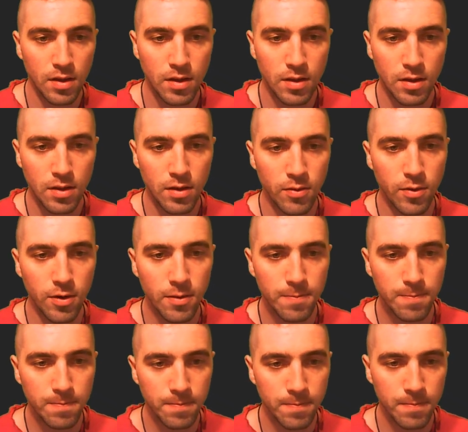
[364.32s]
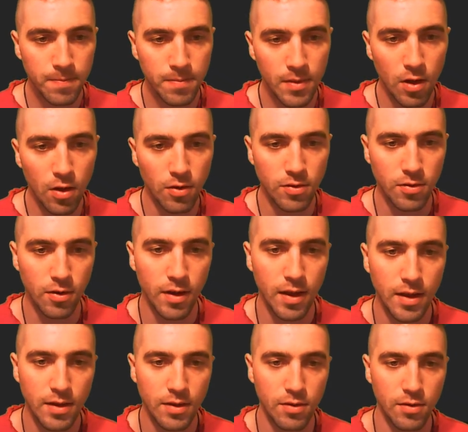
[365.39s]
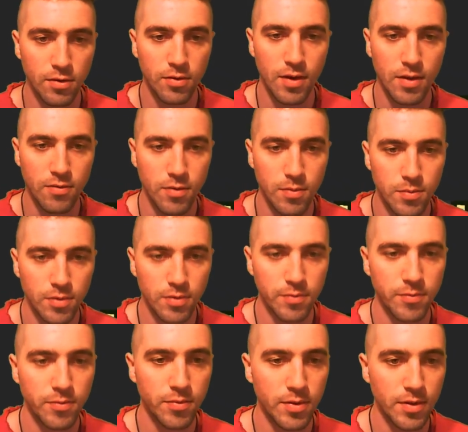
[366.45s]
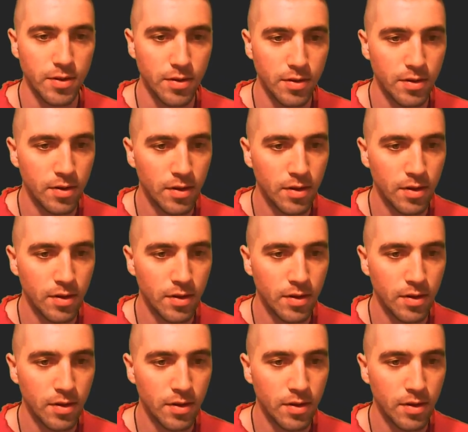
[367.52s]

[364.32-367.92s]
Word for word: You know what? Oh, sorry, anchor dot transform dot position.